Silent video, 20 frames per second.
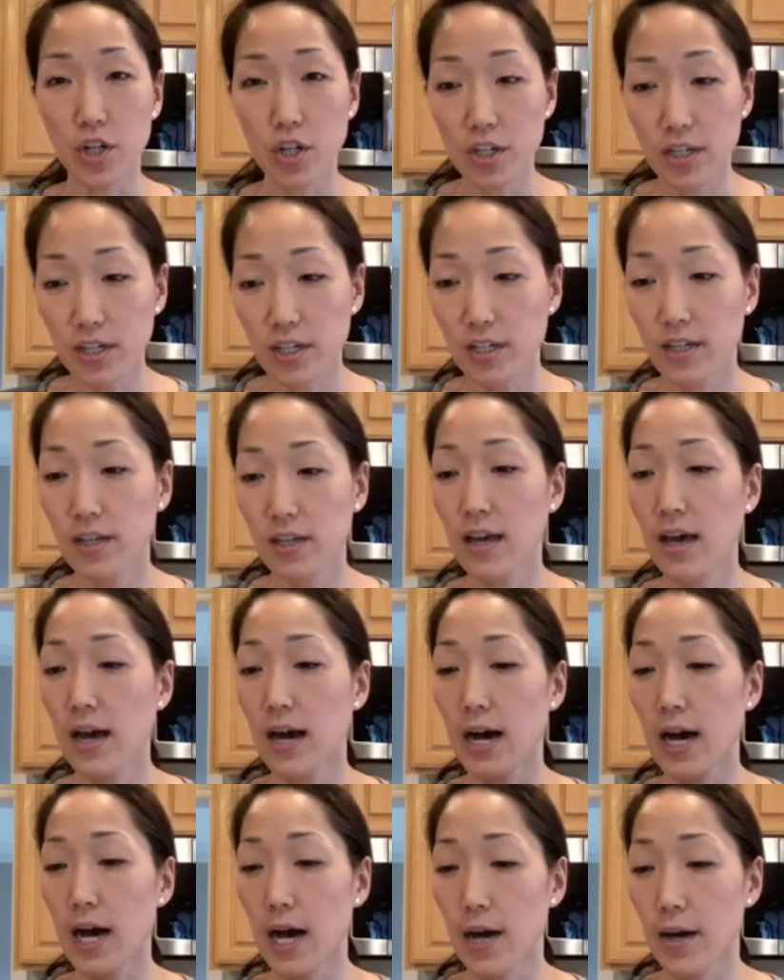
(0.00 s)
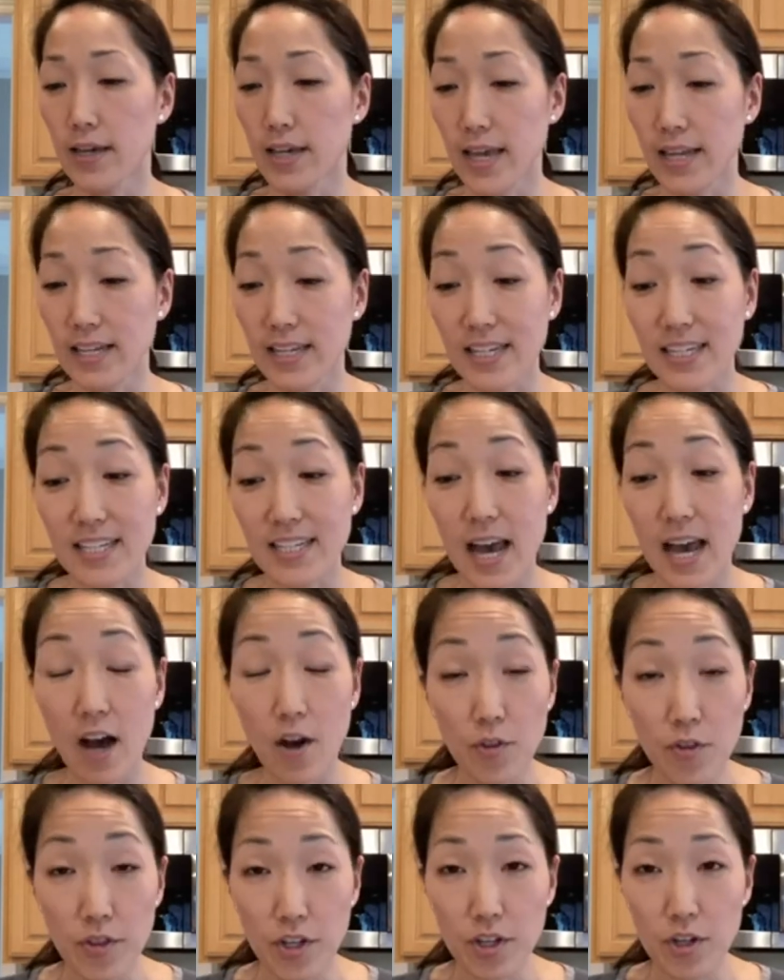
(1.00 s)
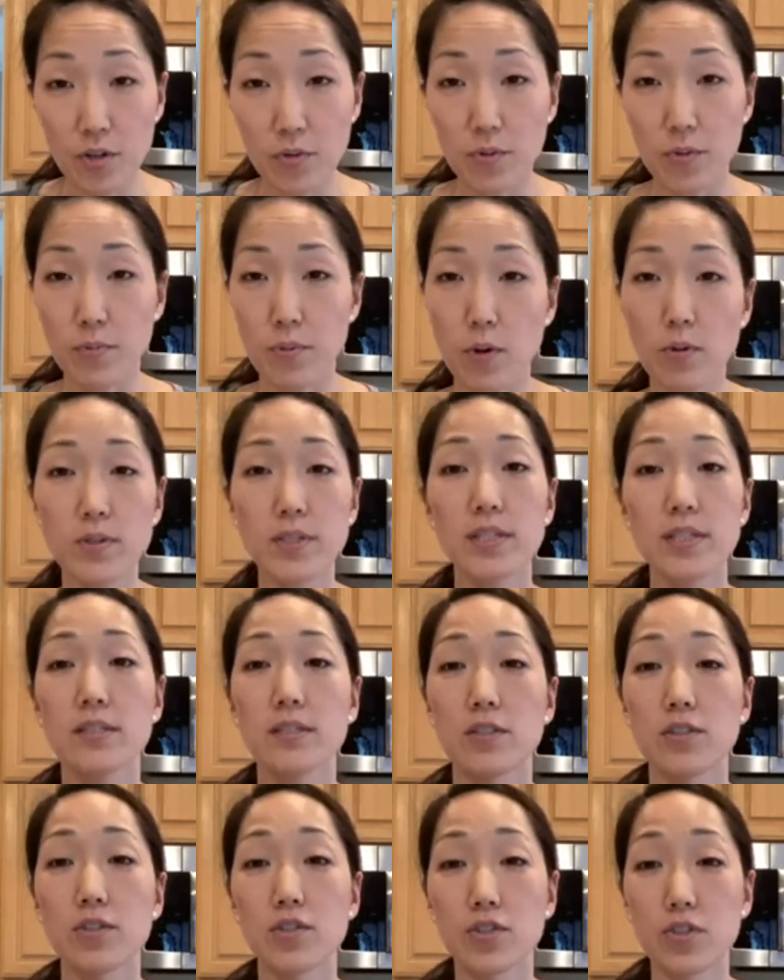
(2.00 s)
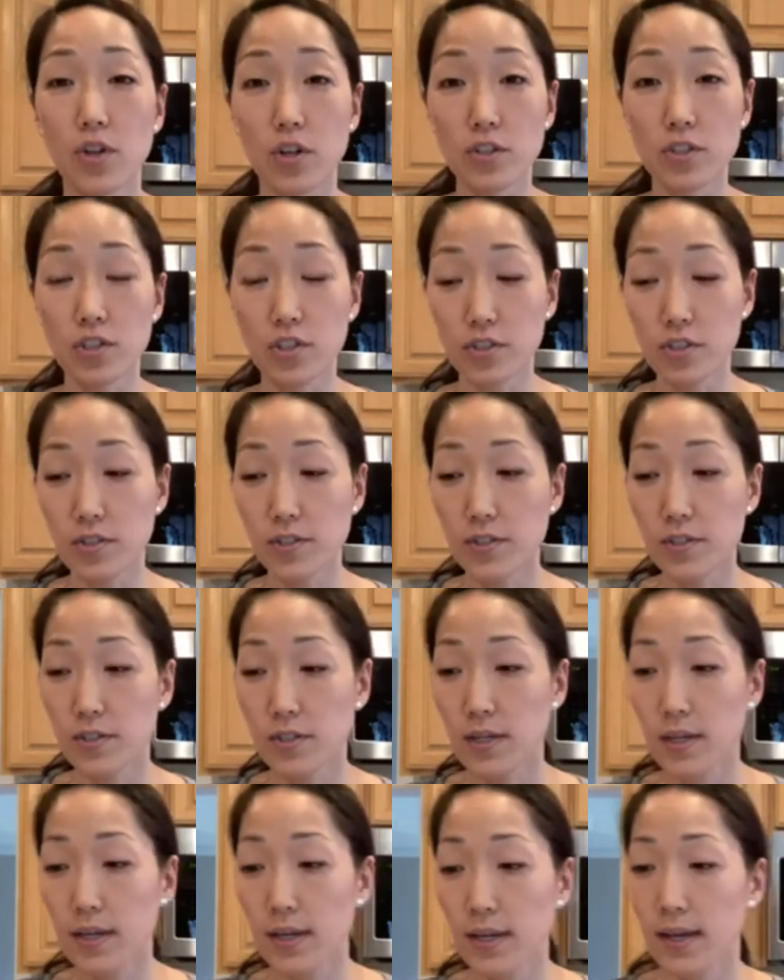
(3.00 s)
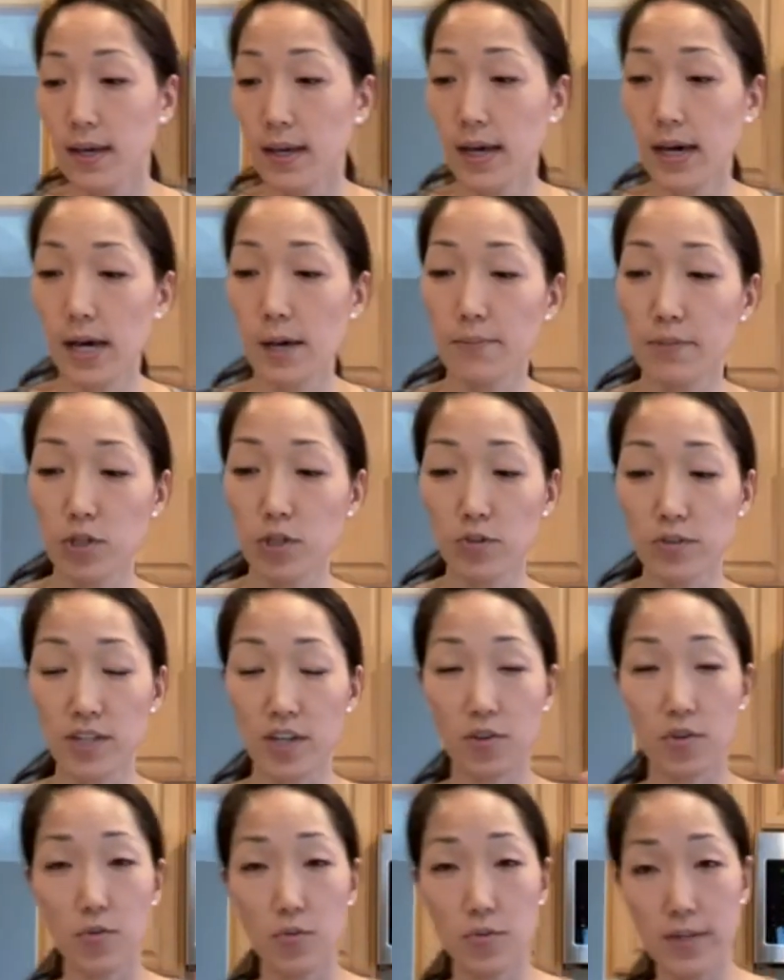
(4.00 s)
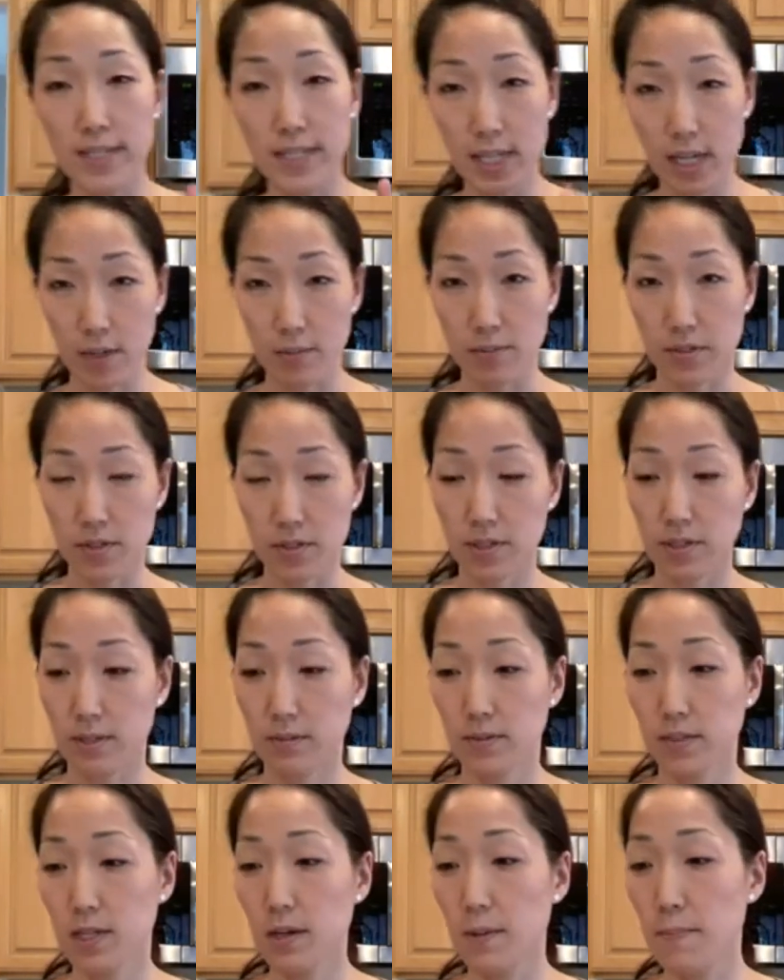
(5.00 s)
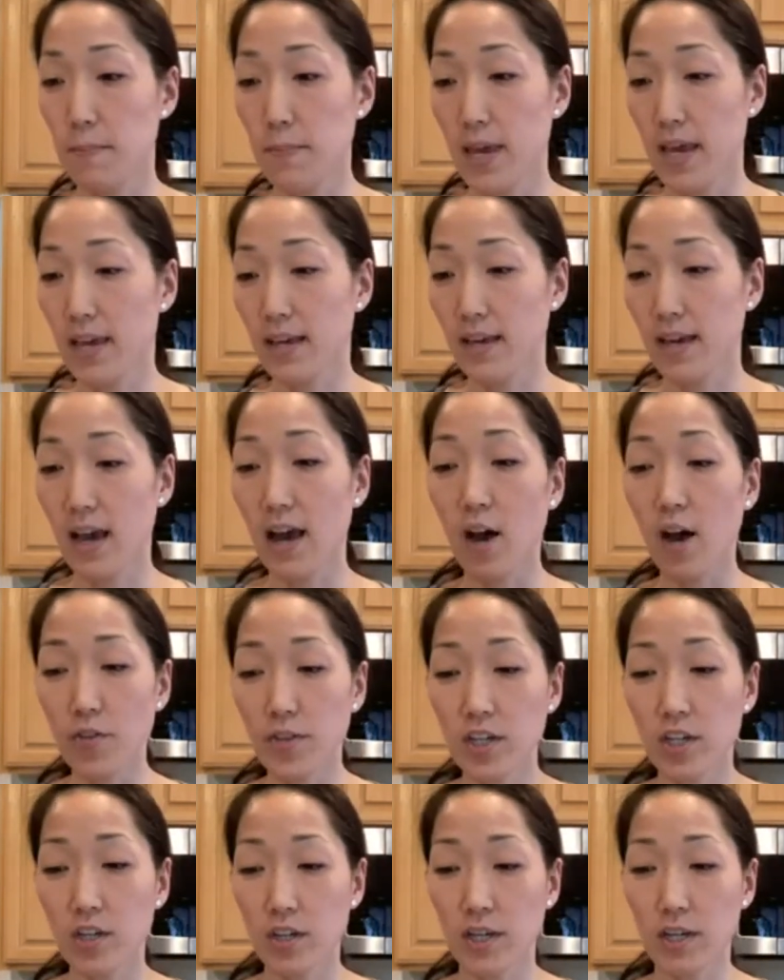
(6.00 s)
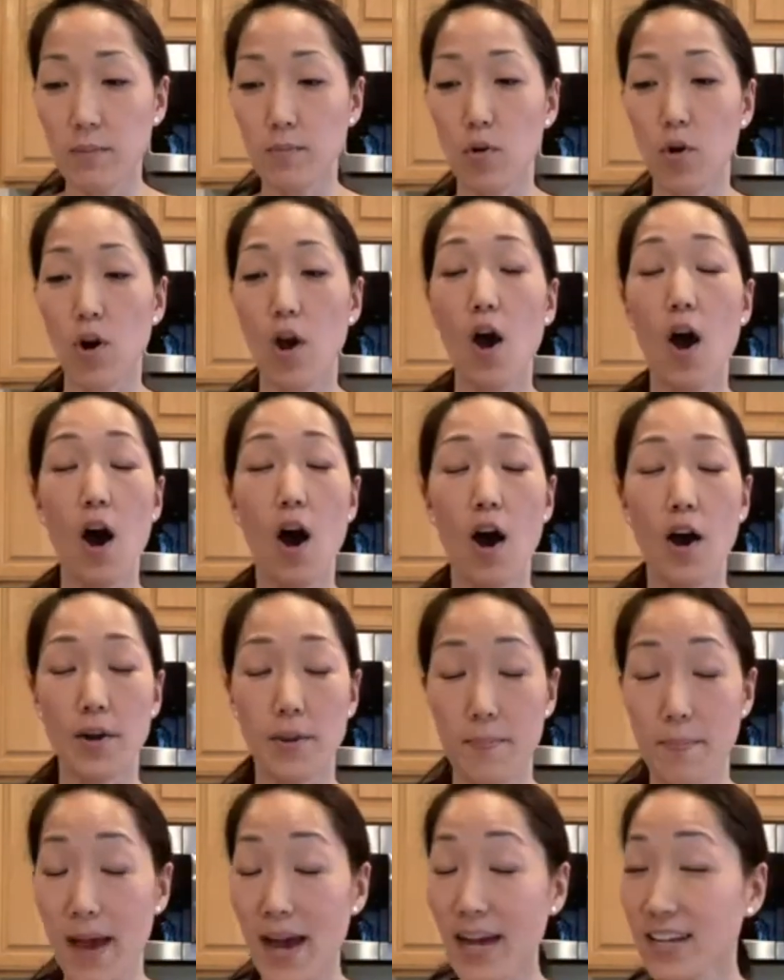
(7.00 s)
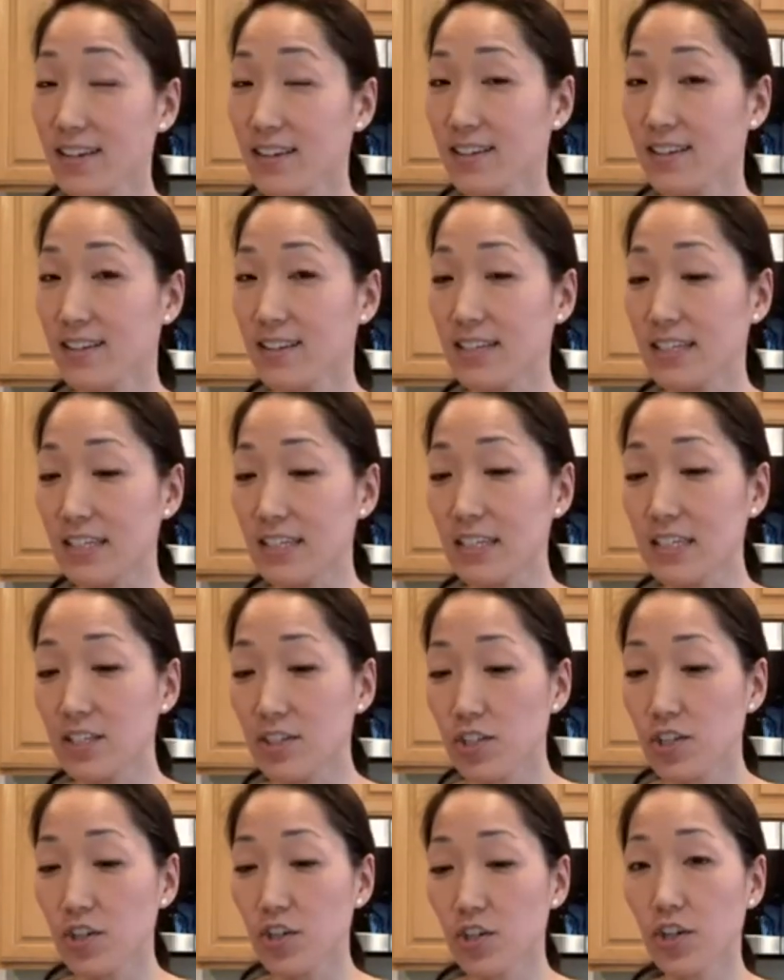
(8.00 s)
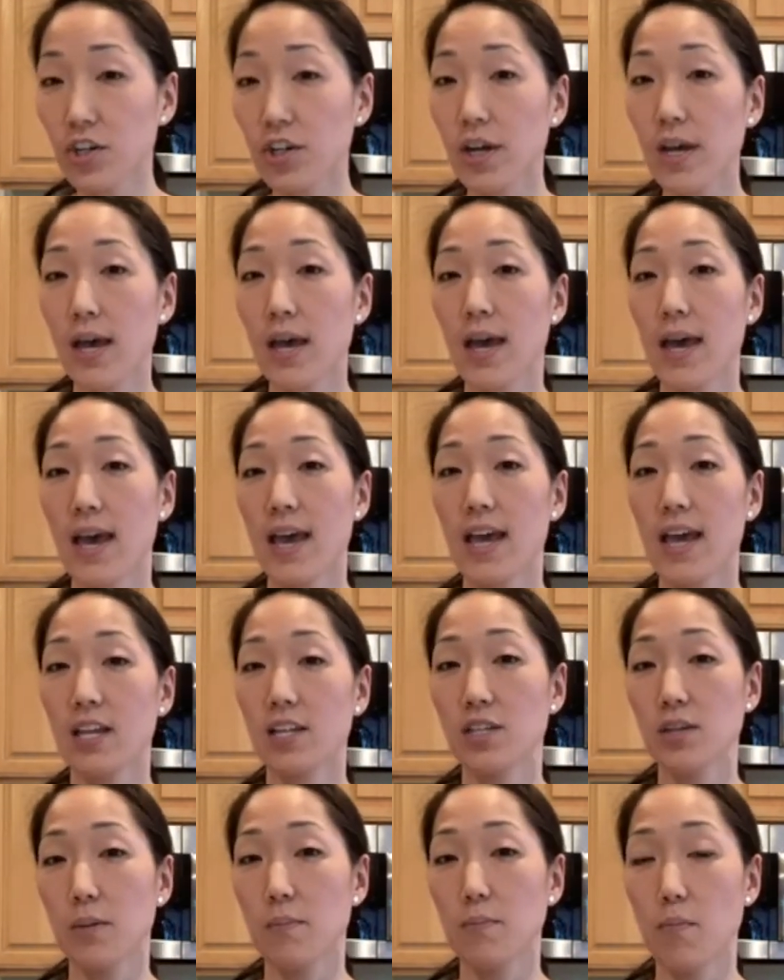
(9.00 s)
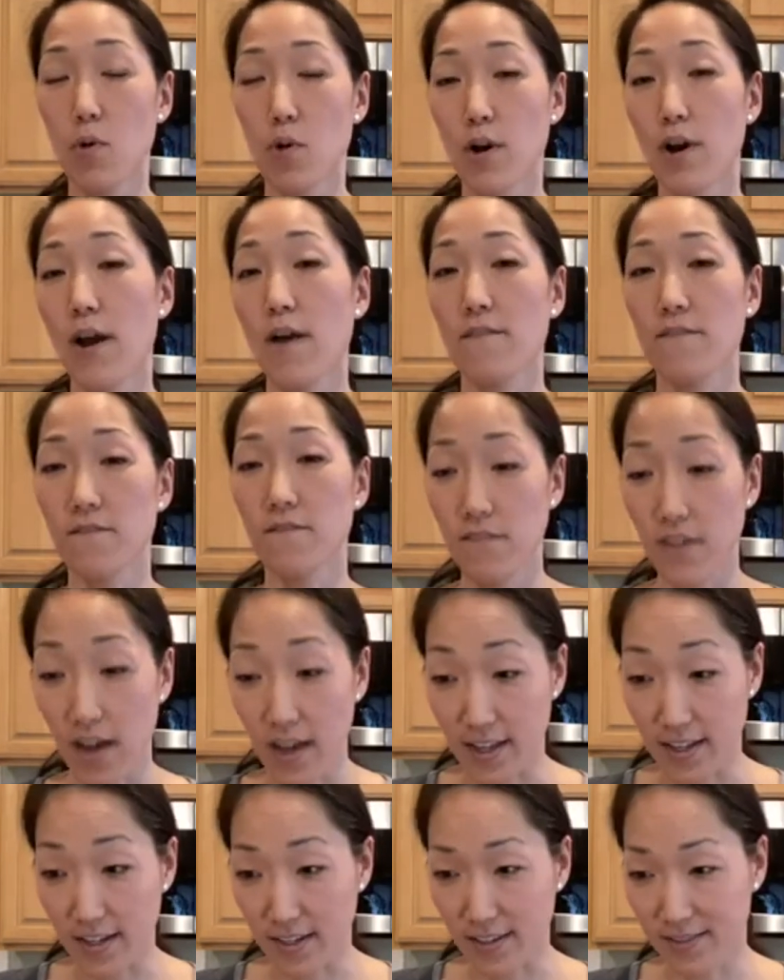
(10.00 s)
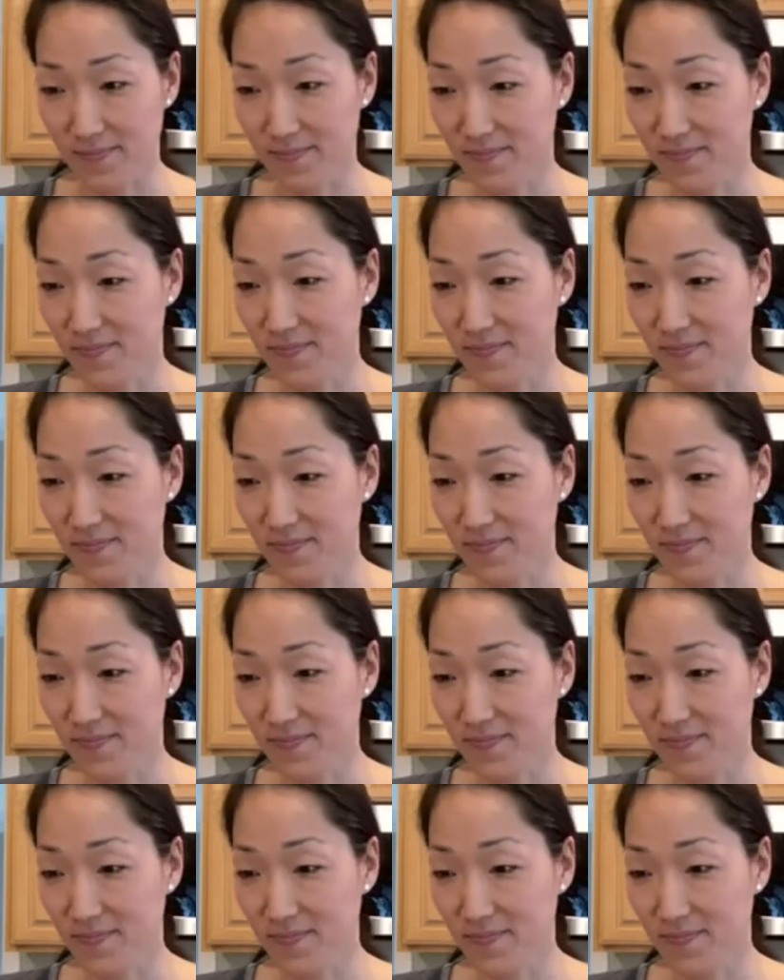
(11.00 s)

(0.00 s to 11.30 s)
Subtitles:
cook and eat healthier with proteins and starches using 3 tips to make healthy cooking more automatic, easier, and more fun.